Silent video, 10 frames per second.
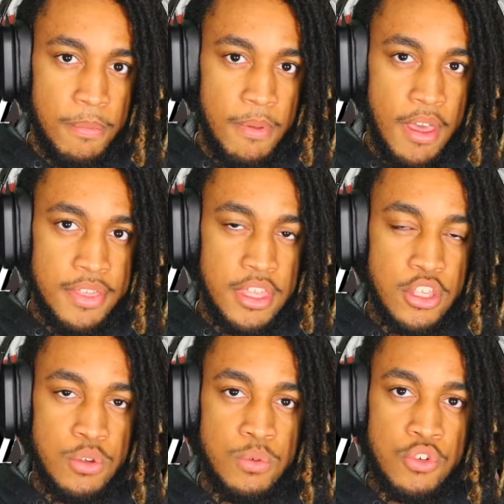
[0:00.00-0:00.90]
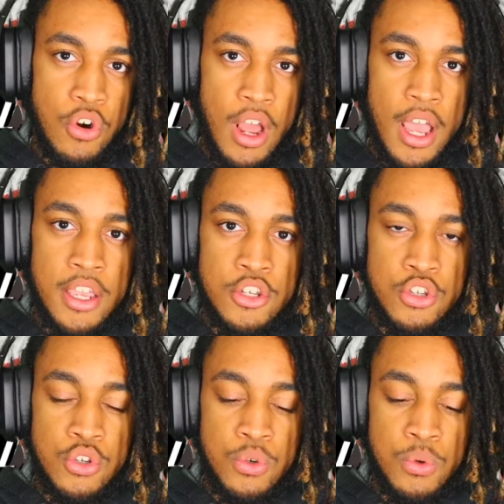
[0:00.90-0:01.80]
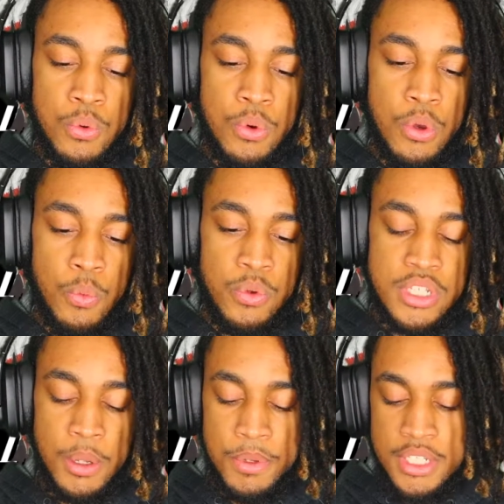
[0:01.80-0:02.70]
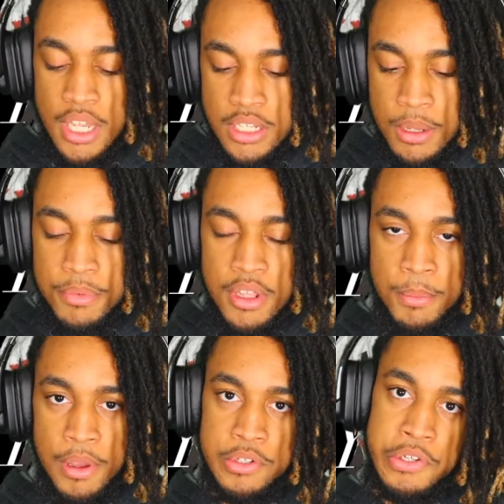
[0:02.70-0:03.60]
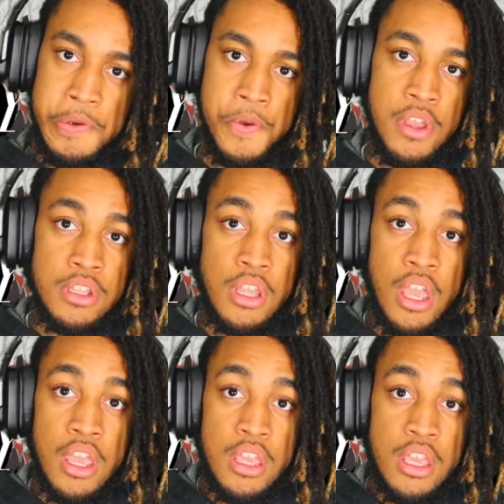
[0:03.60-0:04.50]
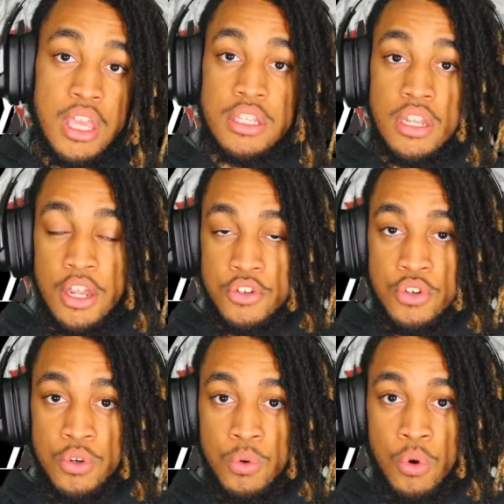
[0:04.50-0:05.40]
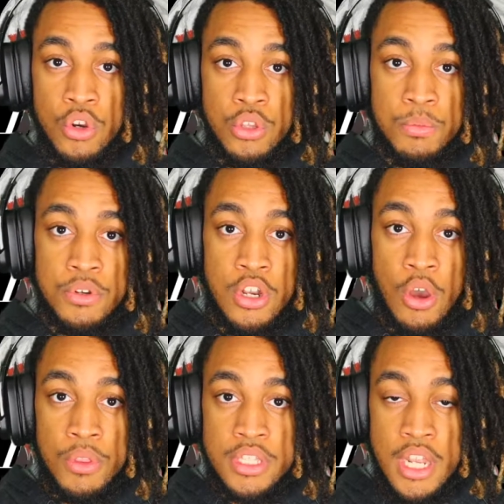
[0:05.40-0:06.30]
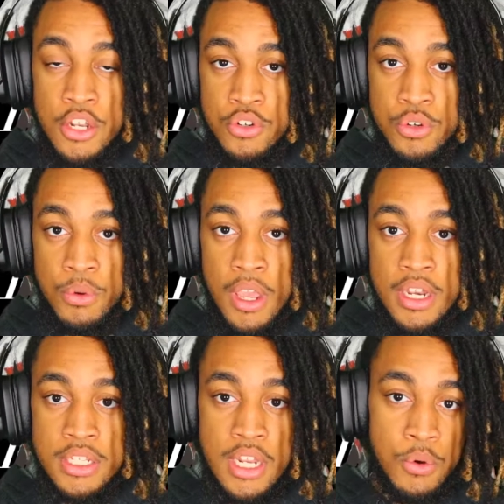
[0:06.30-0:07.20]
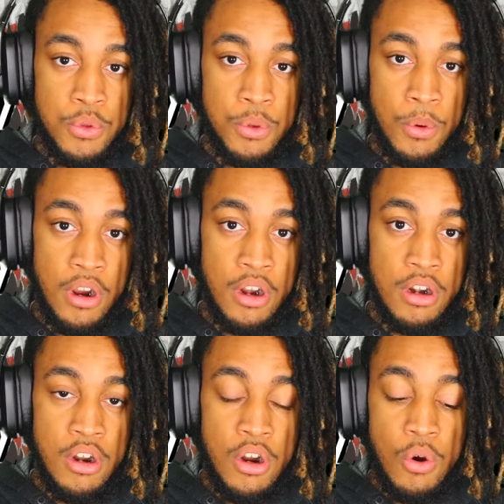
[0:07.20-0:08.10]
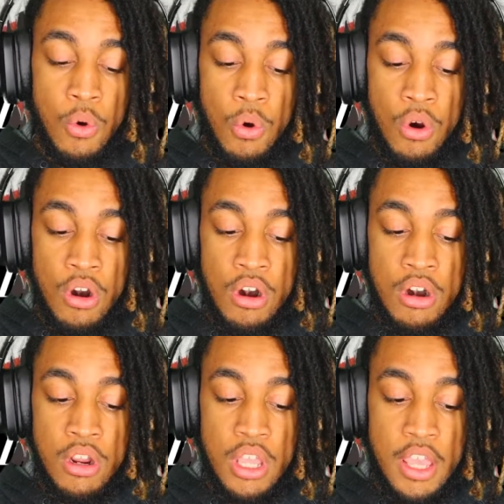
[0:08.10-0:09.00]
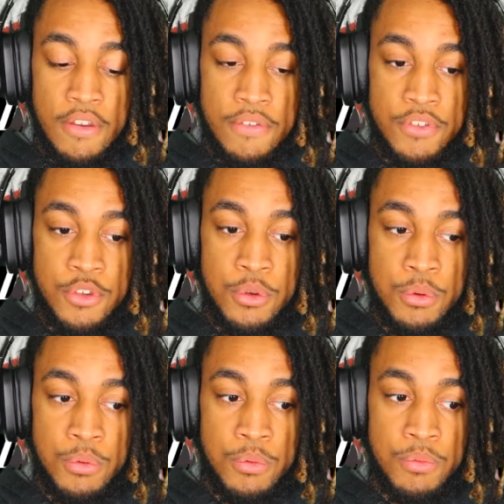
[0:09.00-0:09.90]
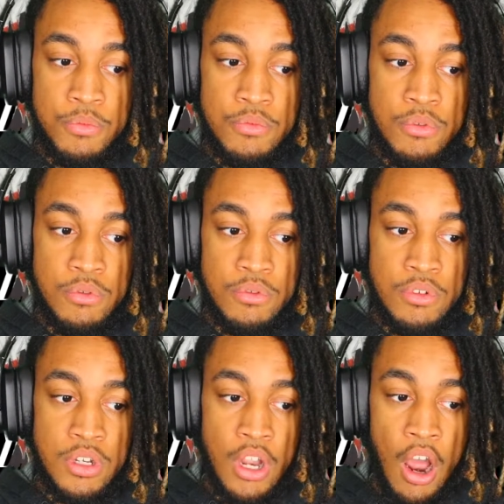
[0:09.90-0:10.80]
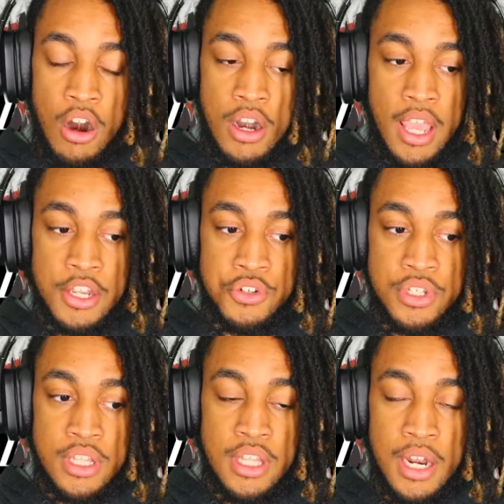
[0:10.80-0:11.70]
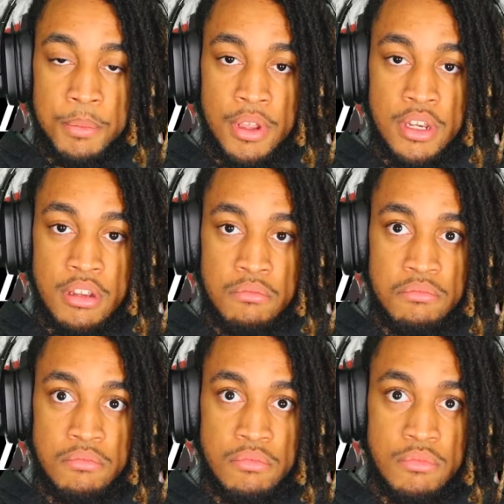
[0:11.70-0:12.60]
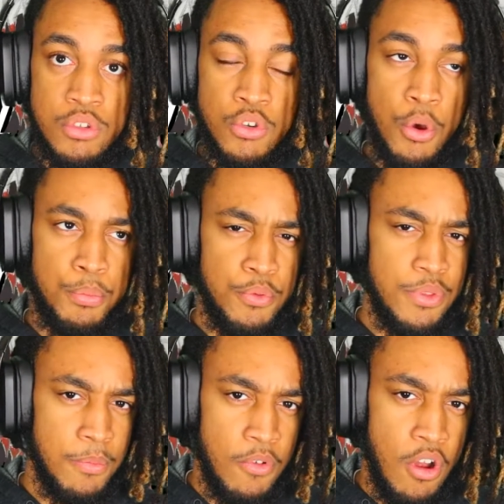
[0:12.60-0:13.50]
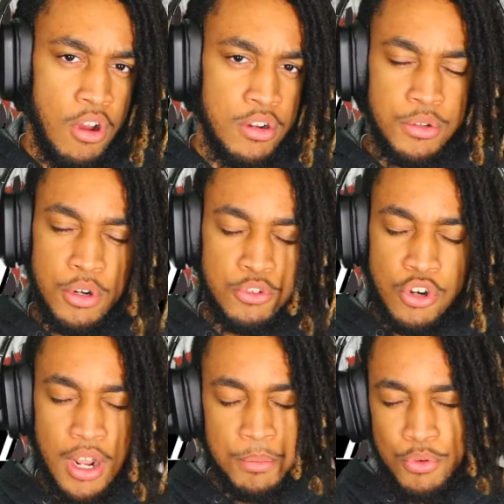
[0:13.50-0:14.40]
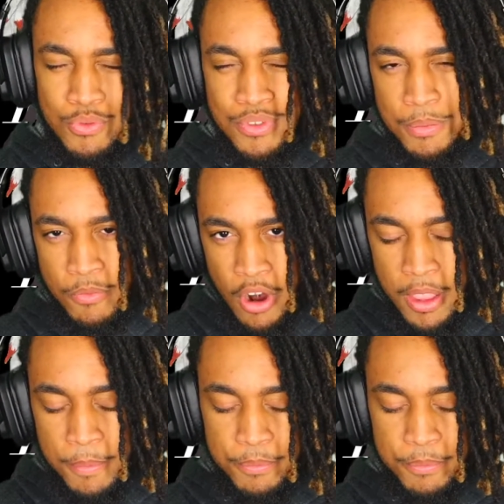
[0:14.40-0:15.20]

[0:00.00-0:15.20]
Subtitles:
I think you try to, when someone says something about you that is not true, or you know that's not true and that's not who you are, or if you are not interested in that opinion, you go prove them wrong. You don't try and prove them right.